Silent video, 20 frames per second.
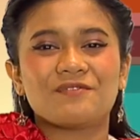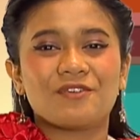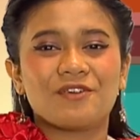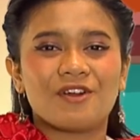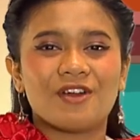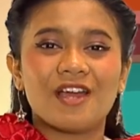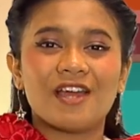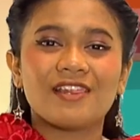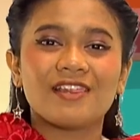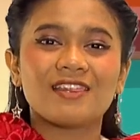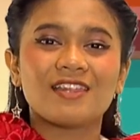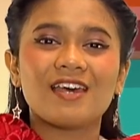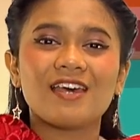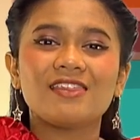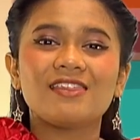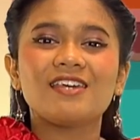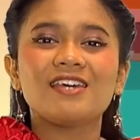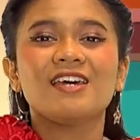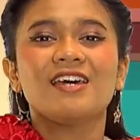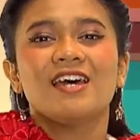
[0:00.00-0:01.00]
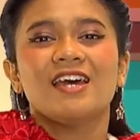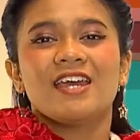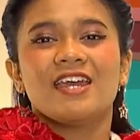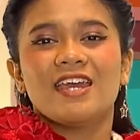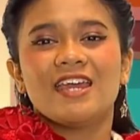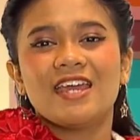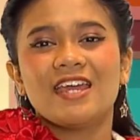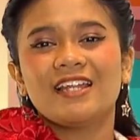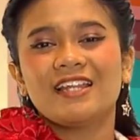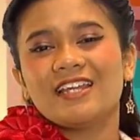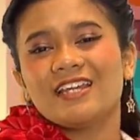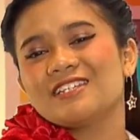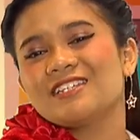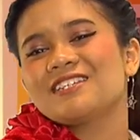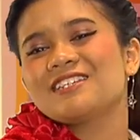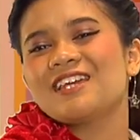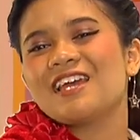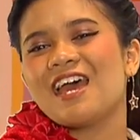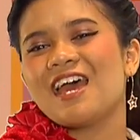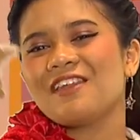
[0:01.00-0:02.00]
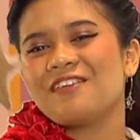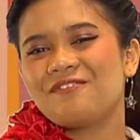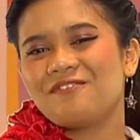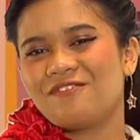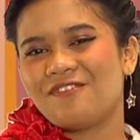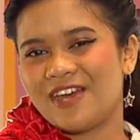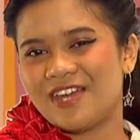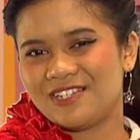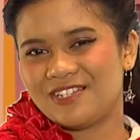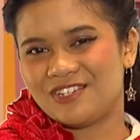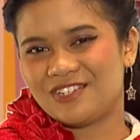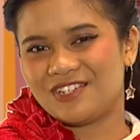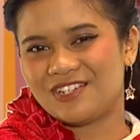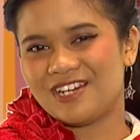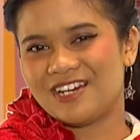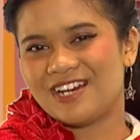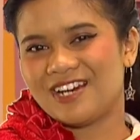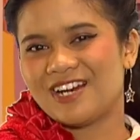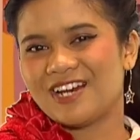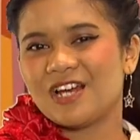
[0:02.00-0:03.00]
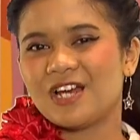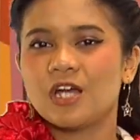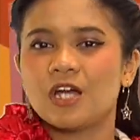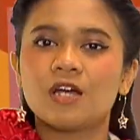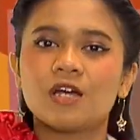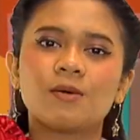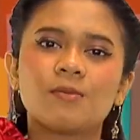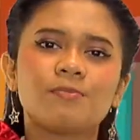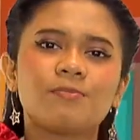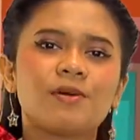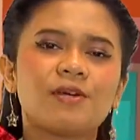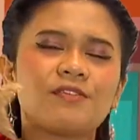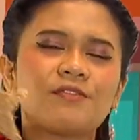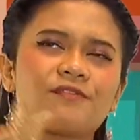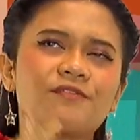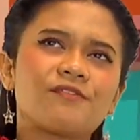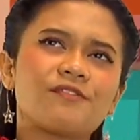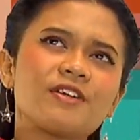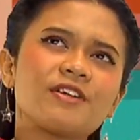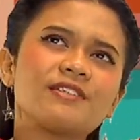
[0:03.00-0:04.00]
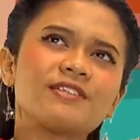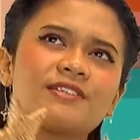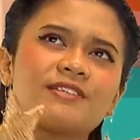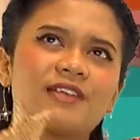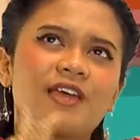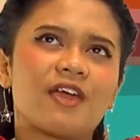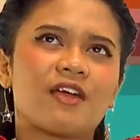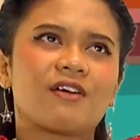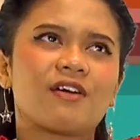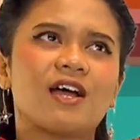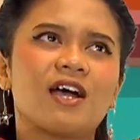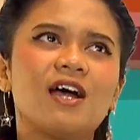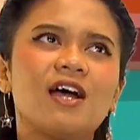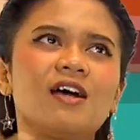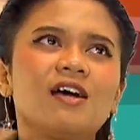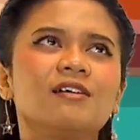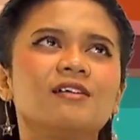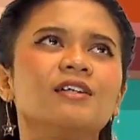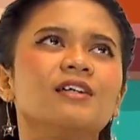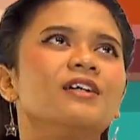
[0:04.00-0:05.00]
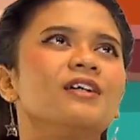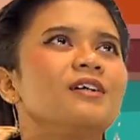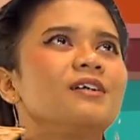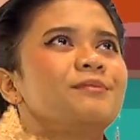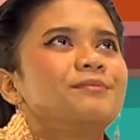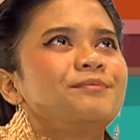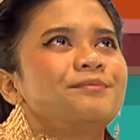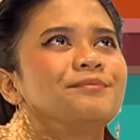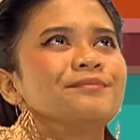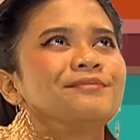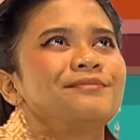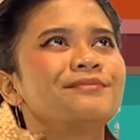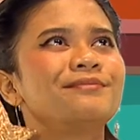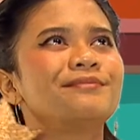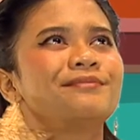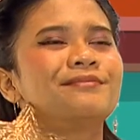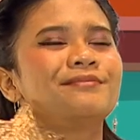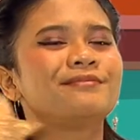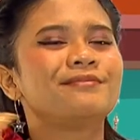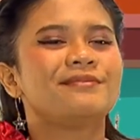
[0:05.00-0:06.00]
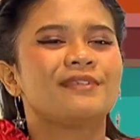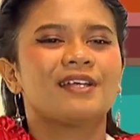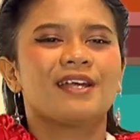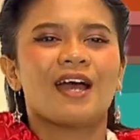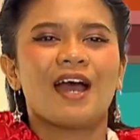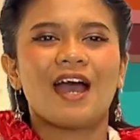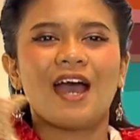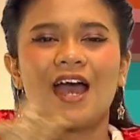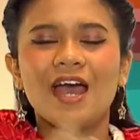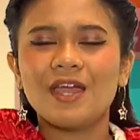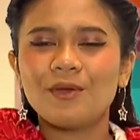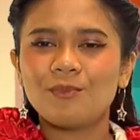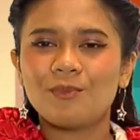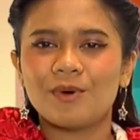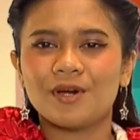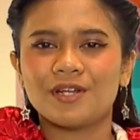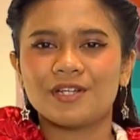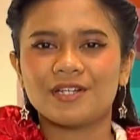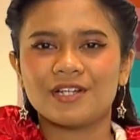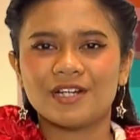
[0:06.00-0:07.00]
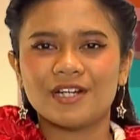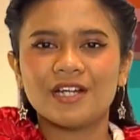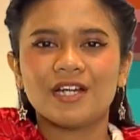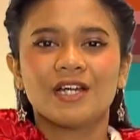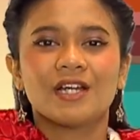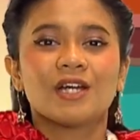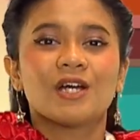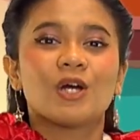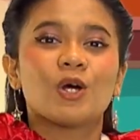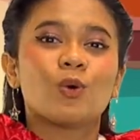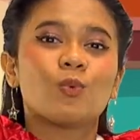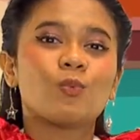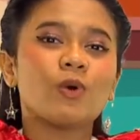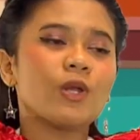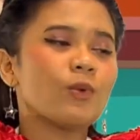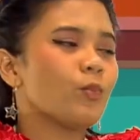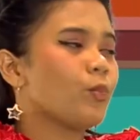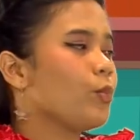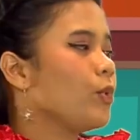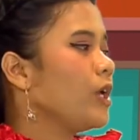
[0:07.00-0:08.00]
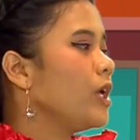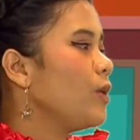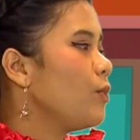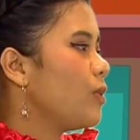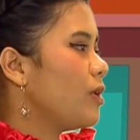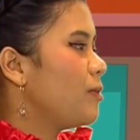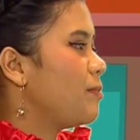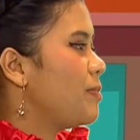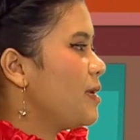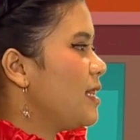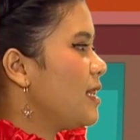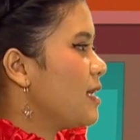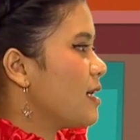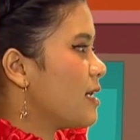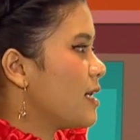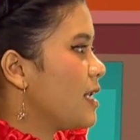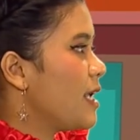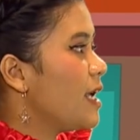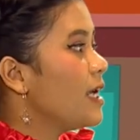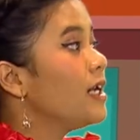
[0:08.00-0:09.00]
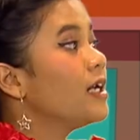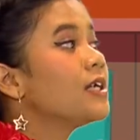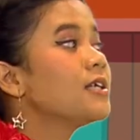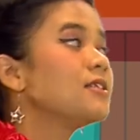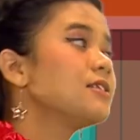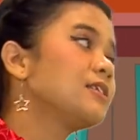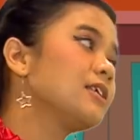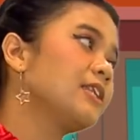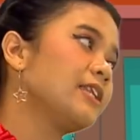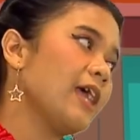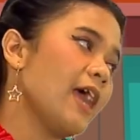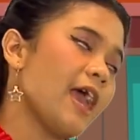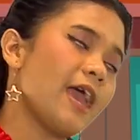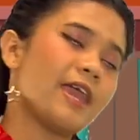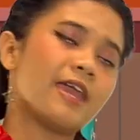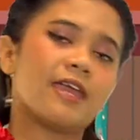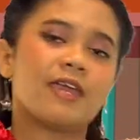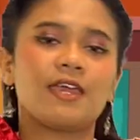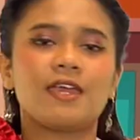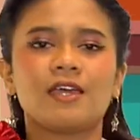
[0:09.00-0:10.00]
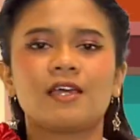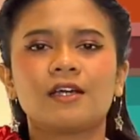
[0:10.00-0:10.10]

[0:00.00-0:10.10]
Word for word: for another English Adventure. But first, Sarah, hmm, I wonder what we will be learning today.